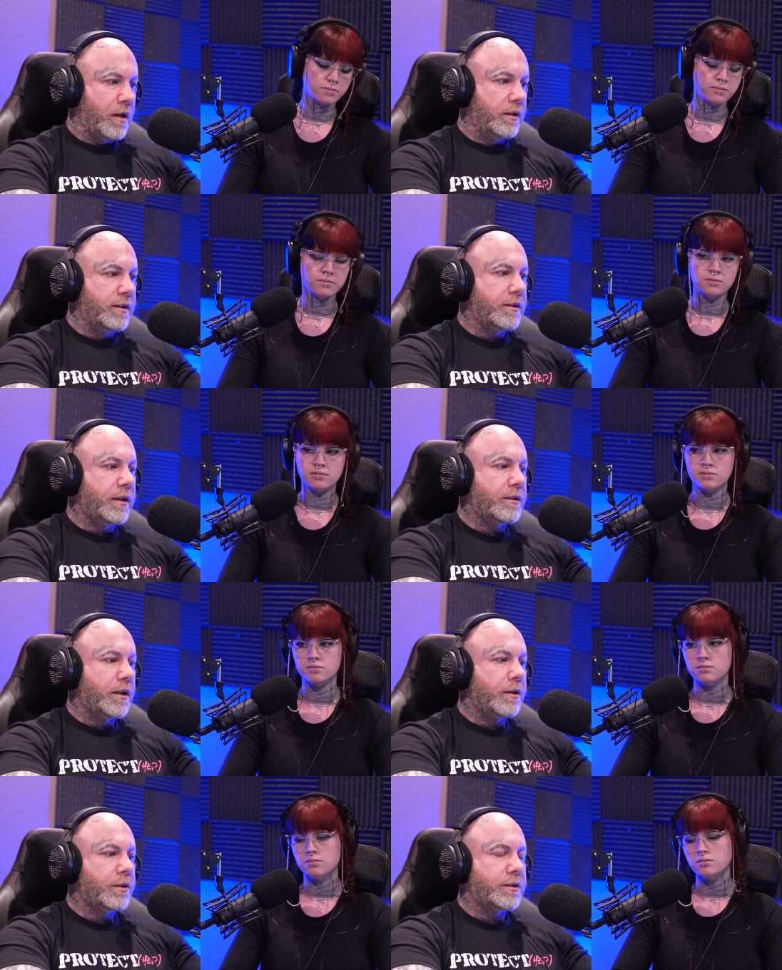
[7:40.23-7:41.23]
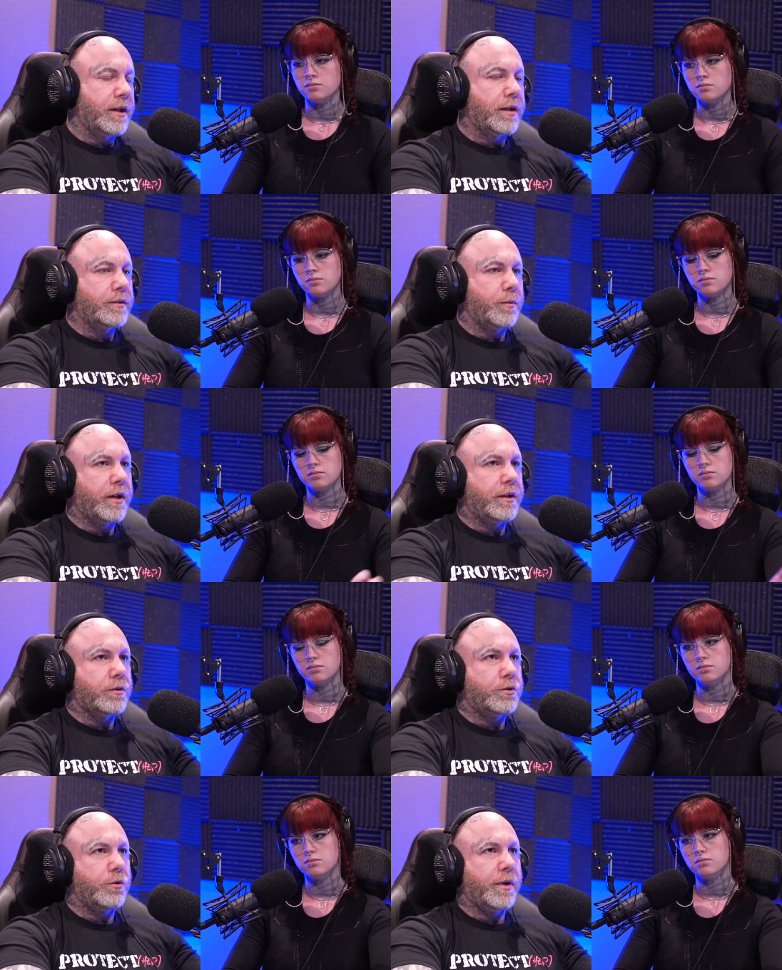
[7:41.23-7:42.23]
Speaker 1: listening to understand is a big
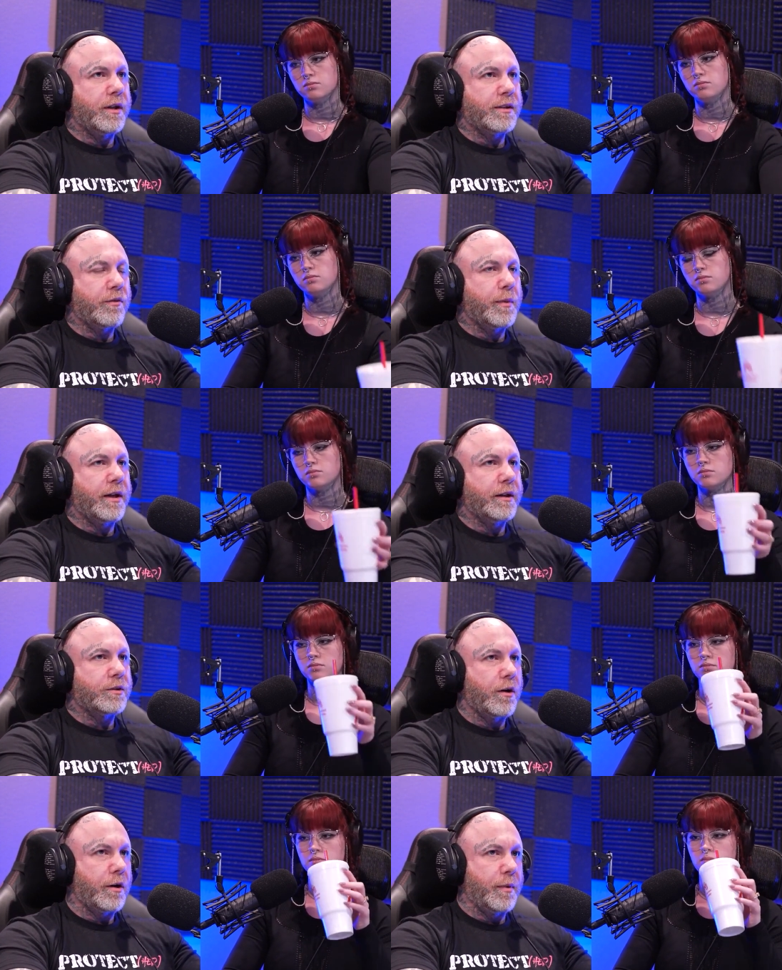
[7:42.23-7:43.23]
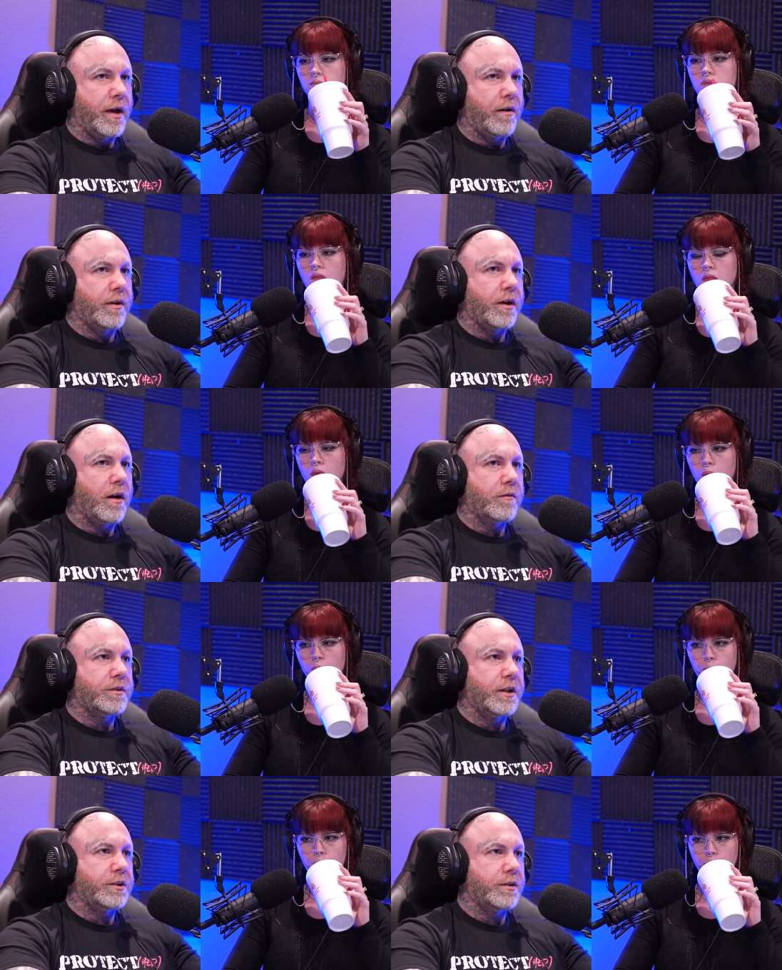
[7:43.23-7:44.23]
deal too because everybody gets caught up in having a
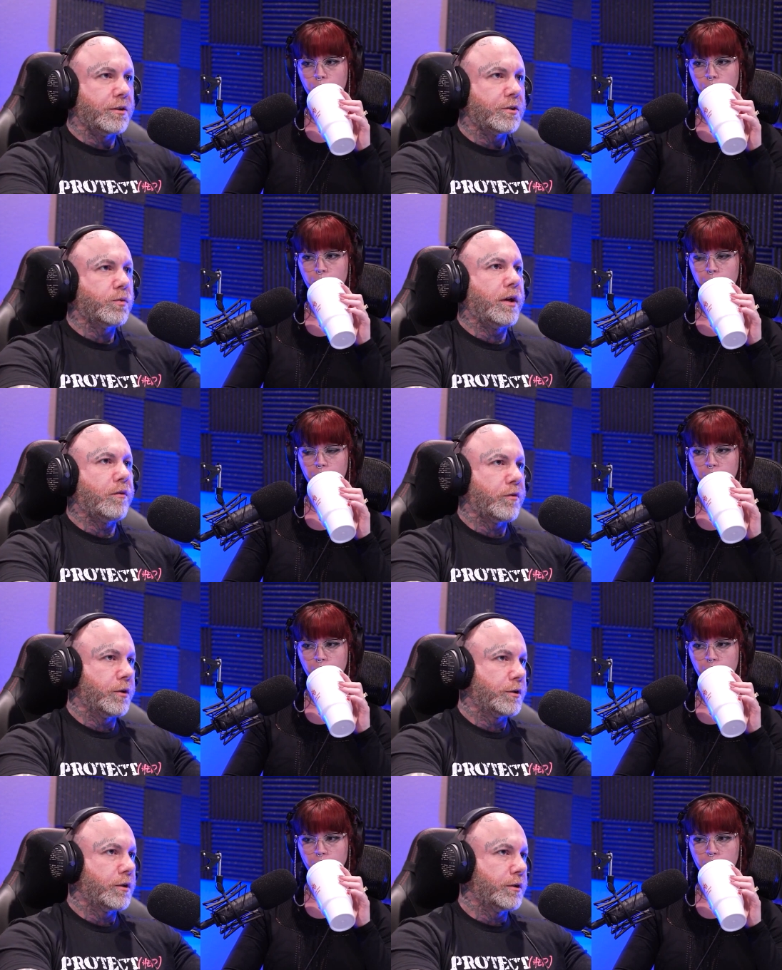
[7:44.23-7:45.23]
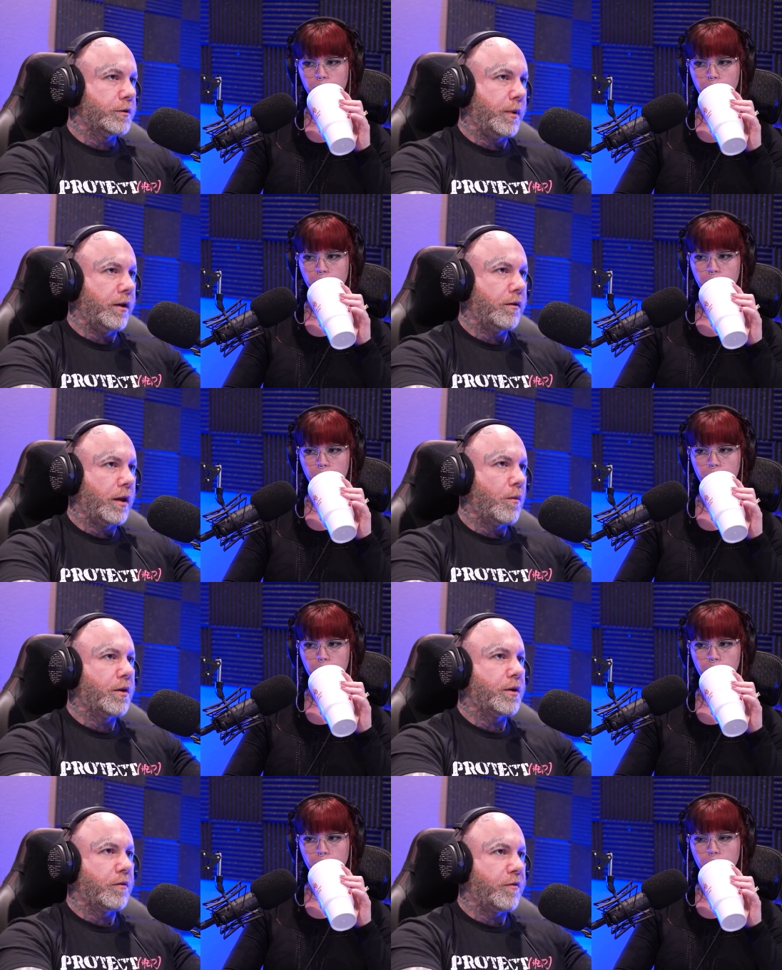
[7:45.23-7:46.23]
conversation. They're just waiting for their turn to speak. They
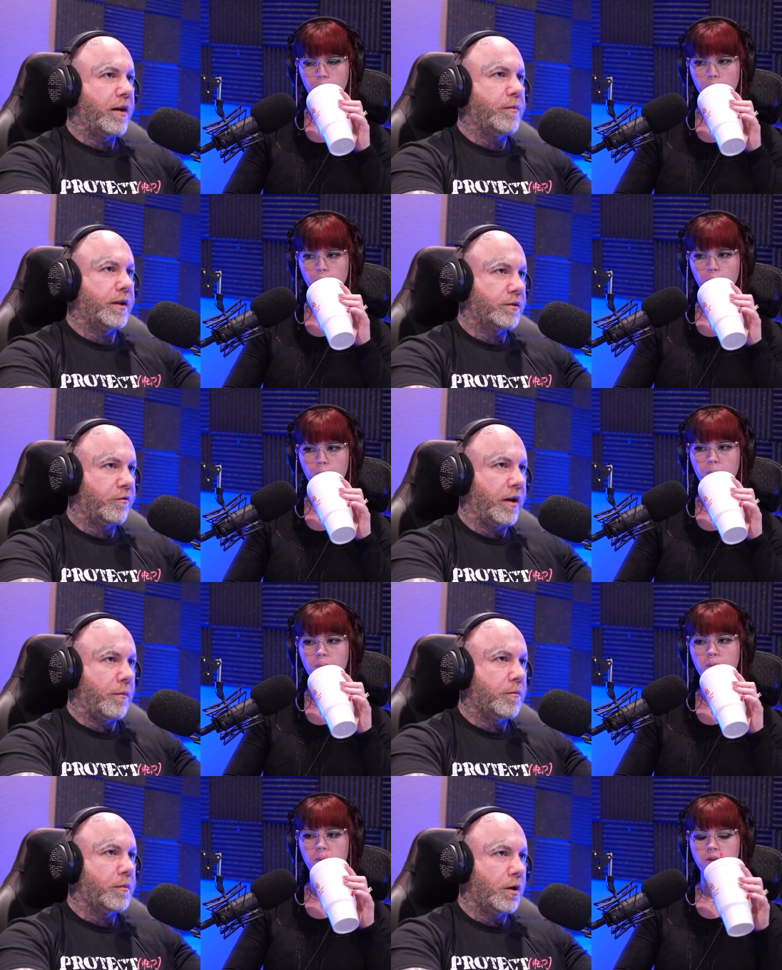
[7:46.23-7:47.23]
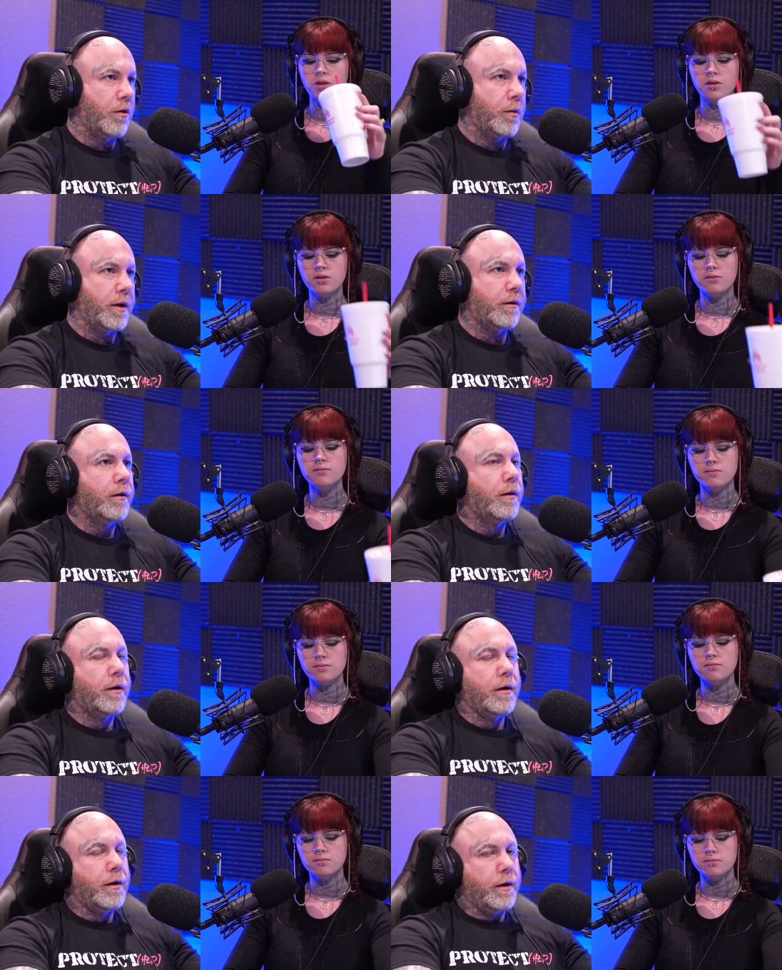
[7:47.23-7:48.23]
want their five minutes of fame. You know what I mean?
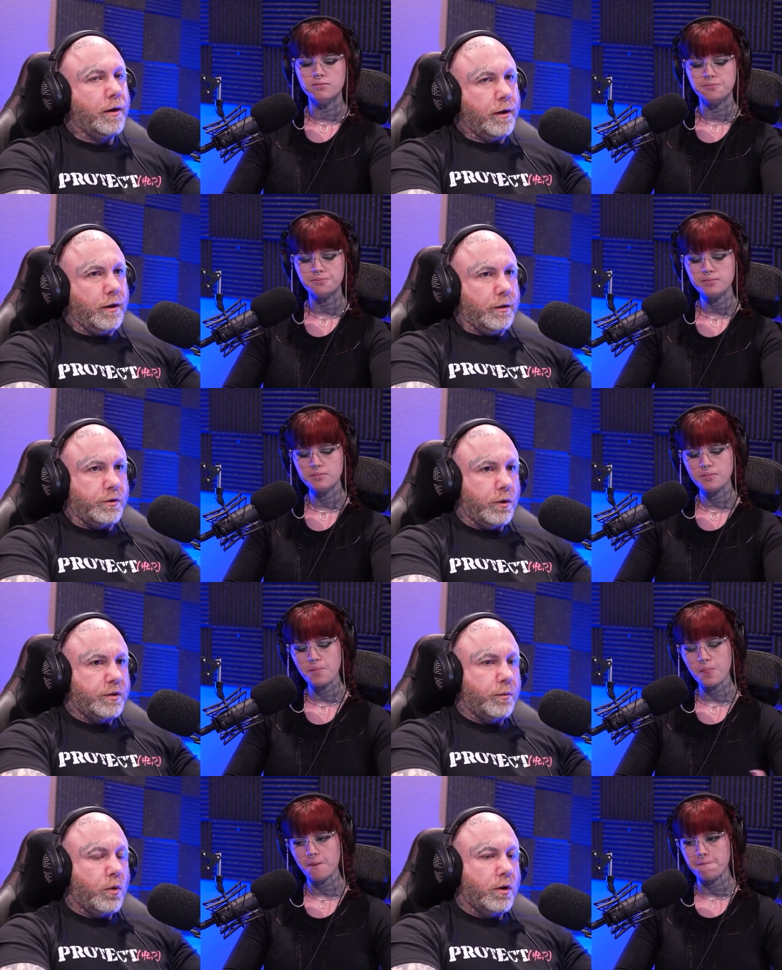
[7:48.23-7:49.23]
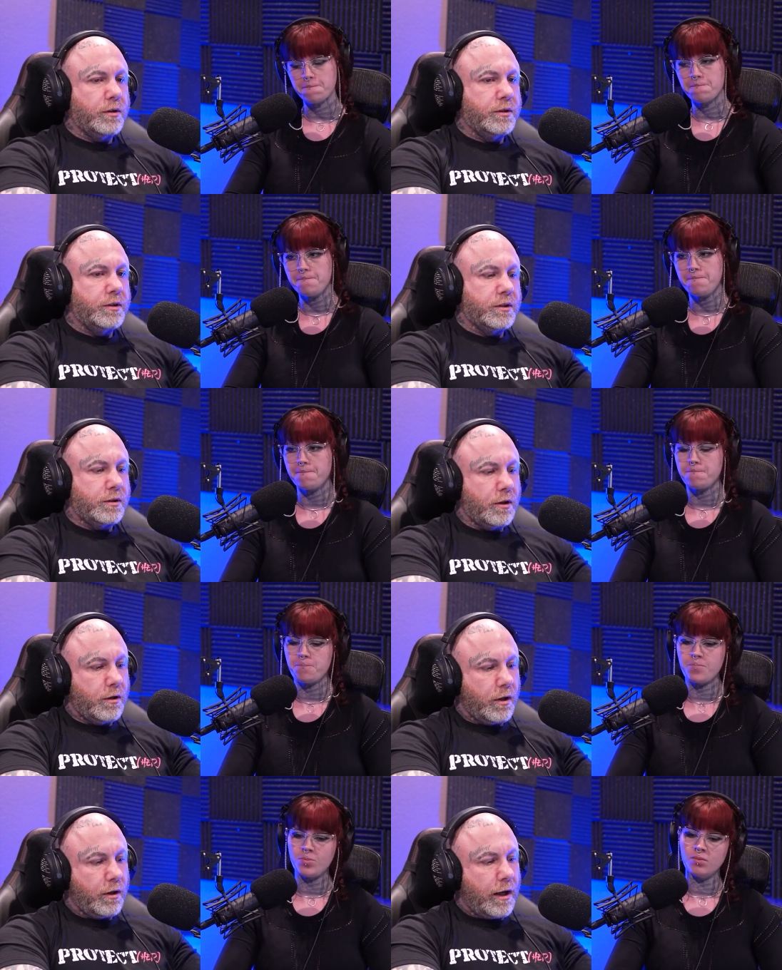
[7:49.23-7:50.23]
So it's important to just
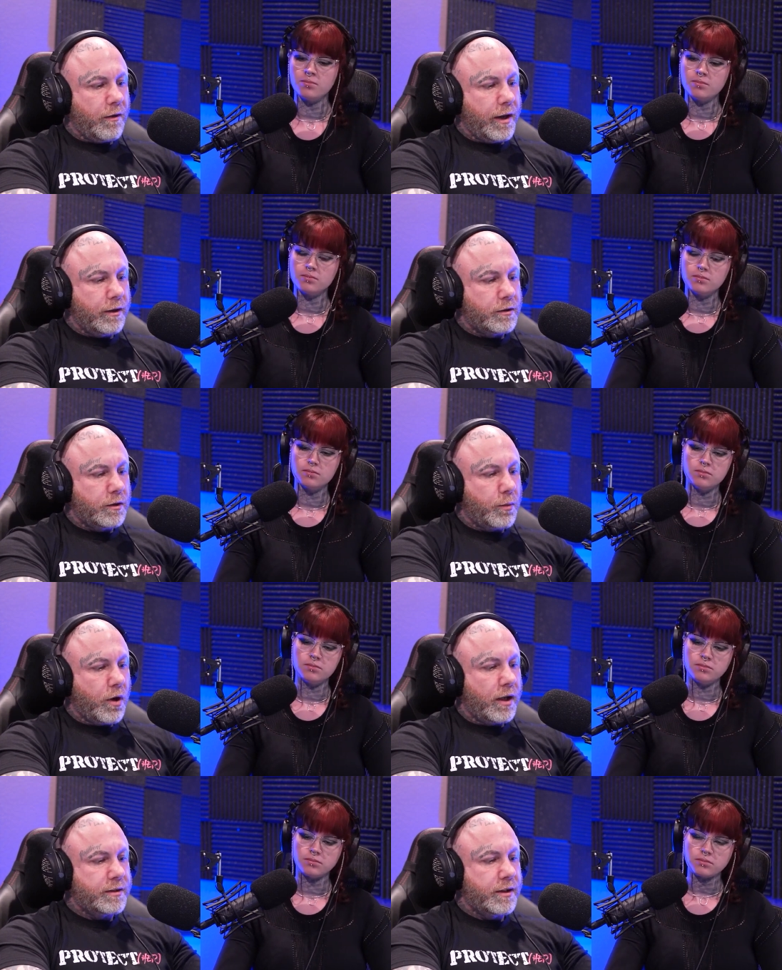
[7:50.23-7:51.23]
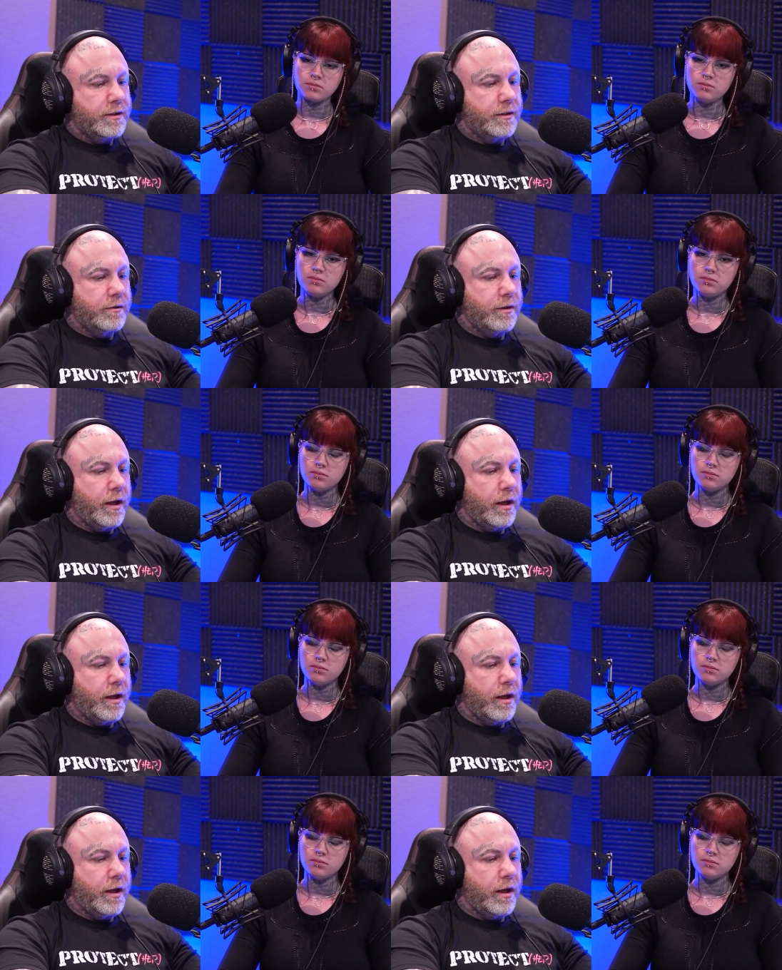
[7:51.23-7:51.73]
allow that to process and,